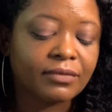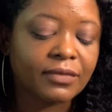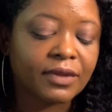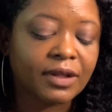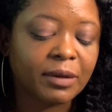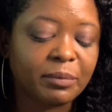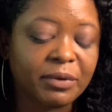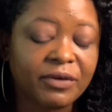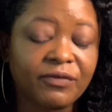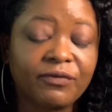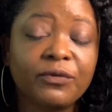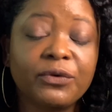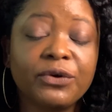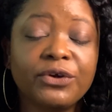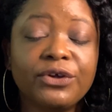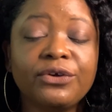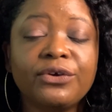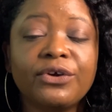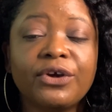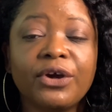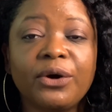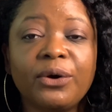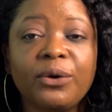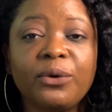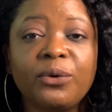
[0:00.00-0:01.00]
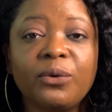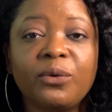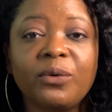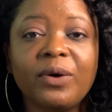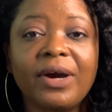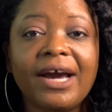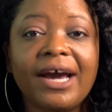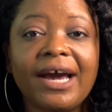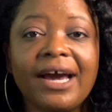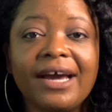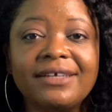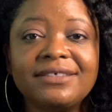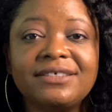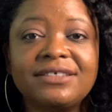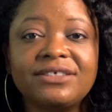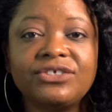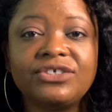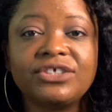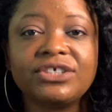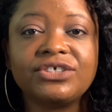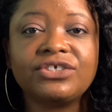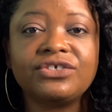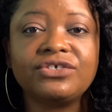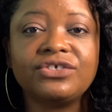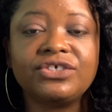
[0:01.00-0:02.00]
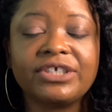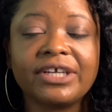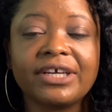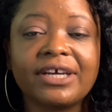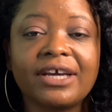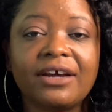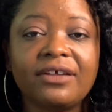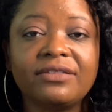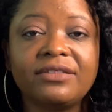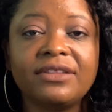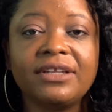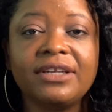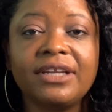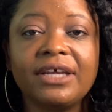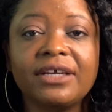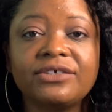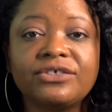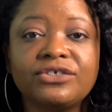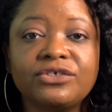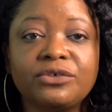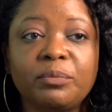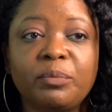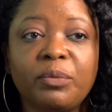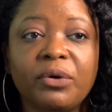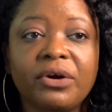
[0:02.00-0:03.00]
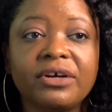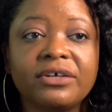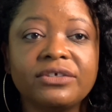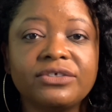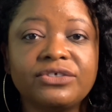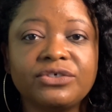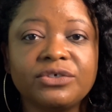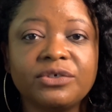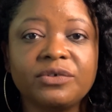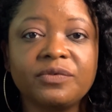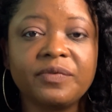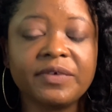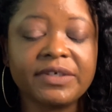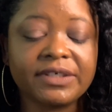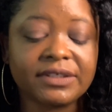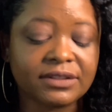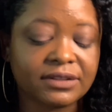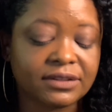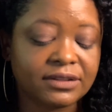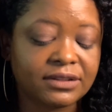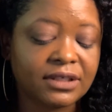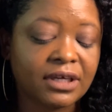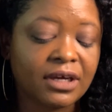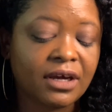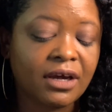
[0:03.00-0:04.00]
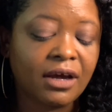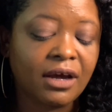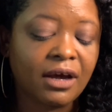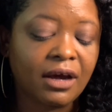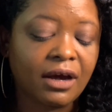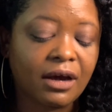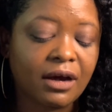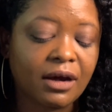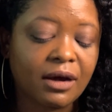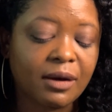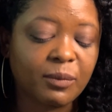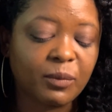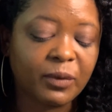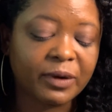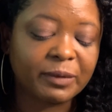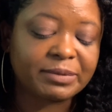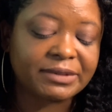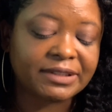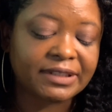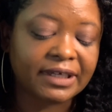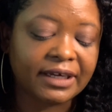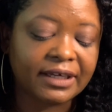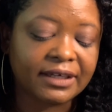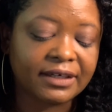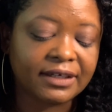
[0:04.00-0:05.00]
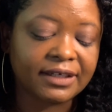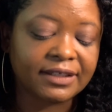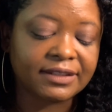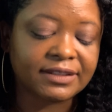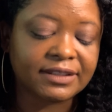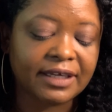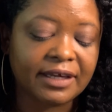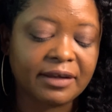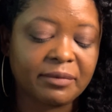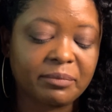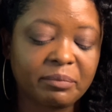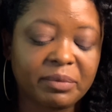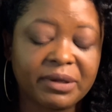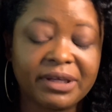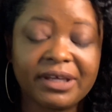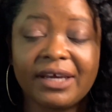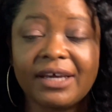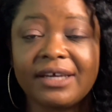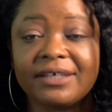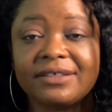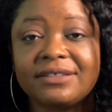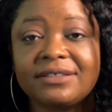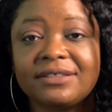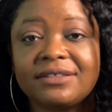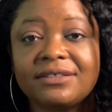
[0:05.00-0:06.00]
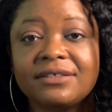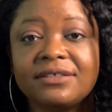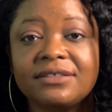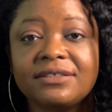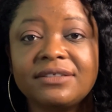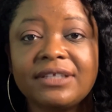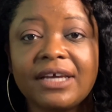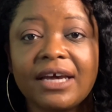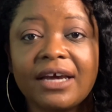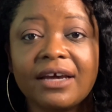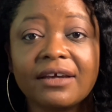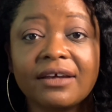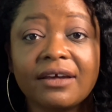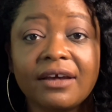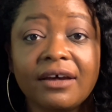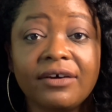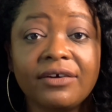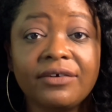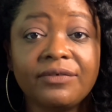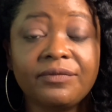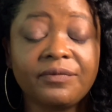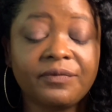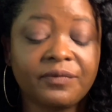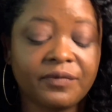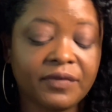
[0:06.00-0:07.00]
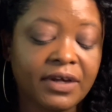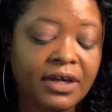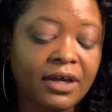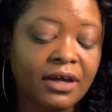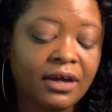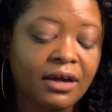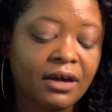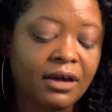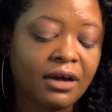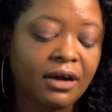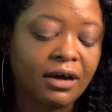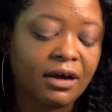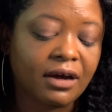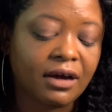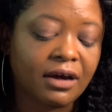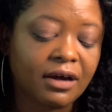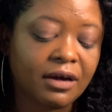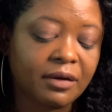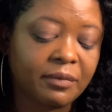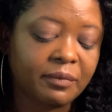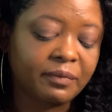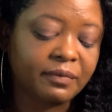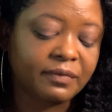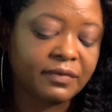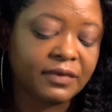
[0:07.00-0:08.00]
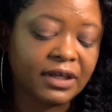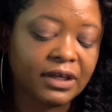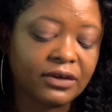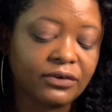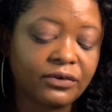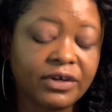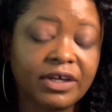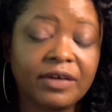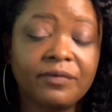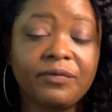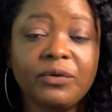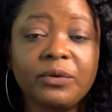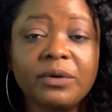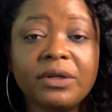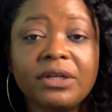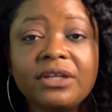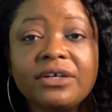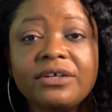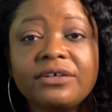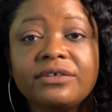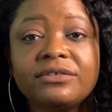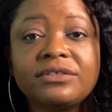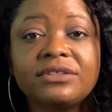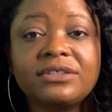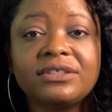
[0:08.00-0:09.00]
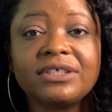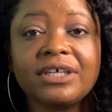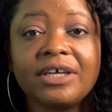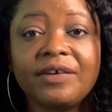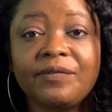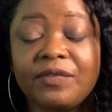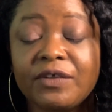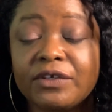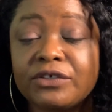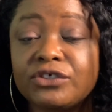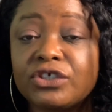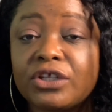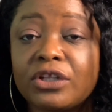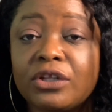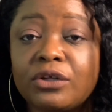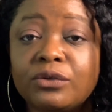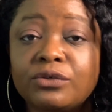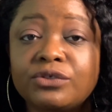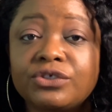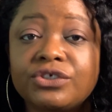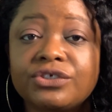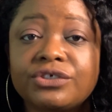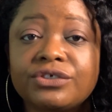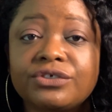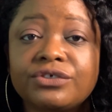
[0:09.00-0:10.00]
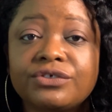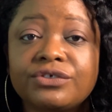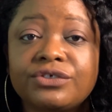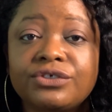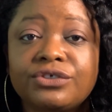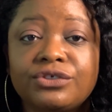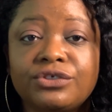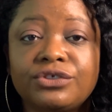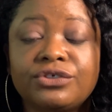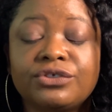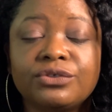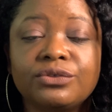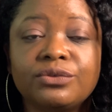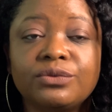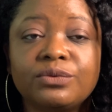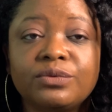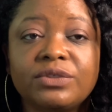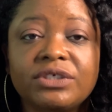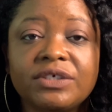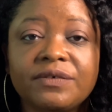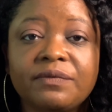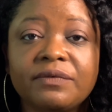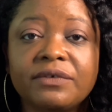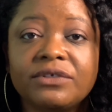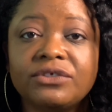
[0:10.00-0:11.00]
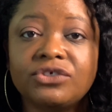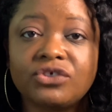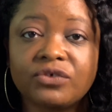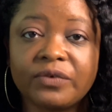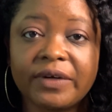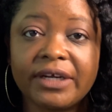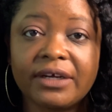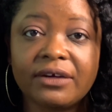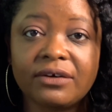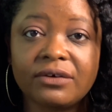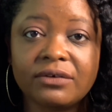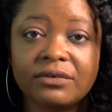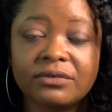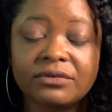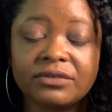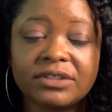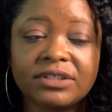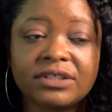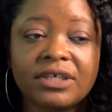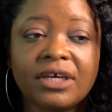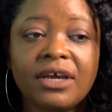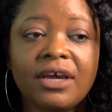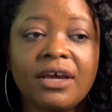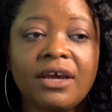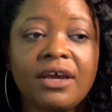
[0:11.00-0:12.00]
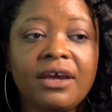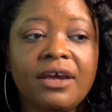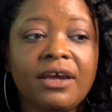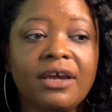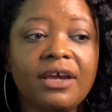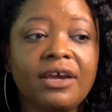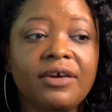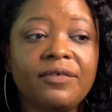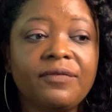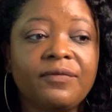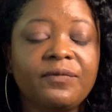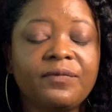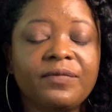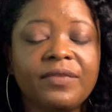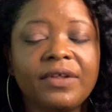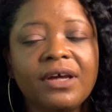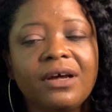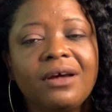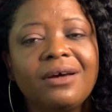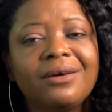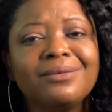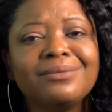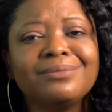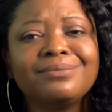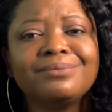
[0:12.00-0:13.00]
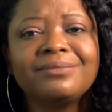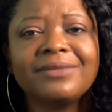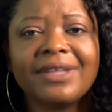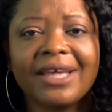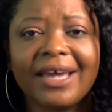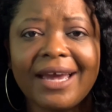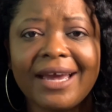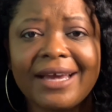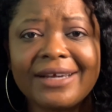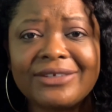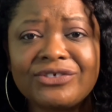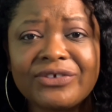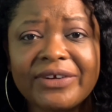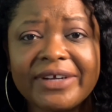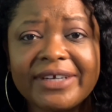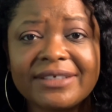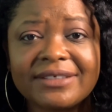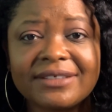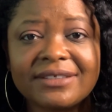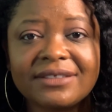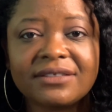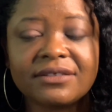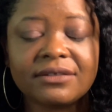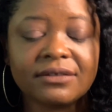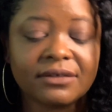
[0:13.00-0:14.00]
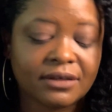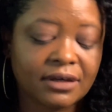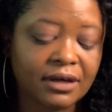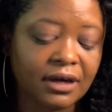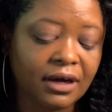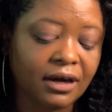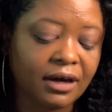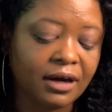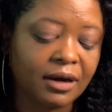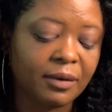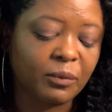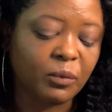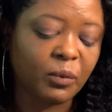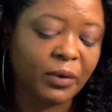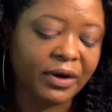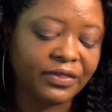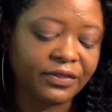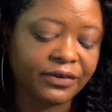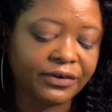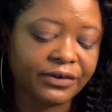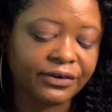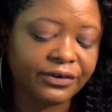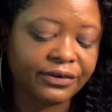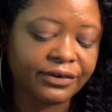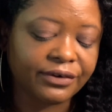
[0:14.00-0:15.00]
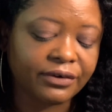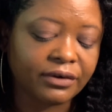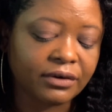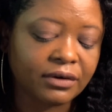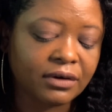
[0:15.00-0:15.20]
before you go, I suggest you check out the National Park Service website. It's nps.gov. It'll give you alerts if there's closures to different trails, if the address, weather,